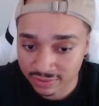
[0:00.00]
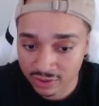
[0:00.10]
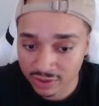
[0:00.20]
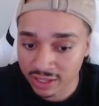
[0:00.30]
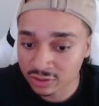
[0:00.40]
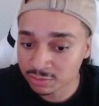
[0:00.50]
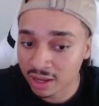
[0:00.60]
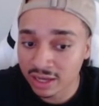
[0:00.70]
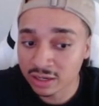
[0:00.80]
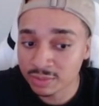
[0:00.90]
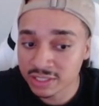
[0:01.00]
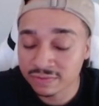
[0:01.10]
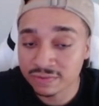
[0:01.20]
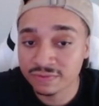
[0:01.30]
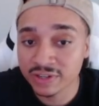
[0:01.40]
Okay, there's probably going to be
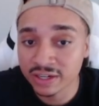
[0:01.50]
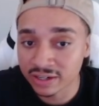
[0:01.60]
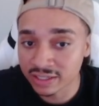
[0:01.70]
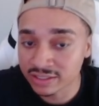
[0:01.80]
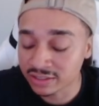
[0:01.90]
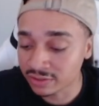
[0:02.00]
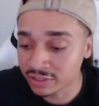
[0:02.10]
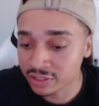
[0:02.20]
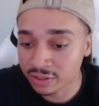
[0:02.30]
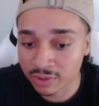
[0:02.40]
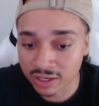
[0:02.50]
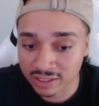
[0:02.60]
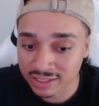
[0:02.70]
some fear instilled into the market.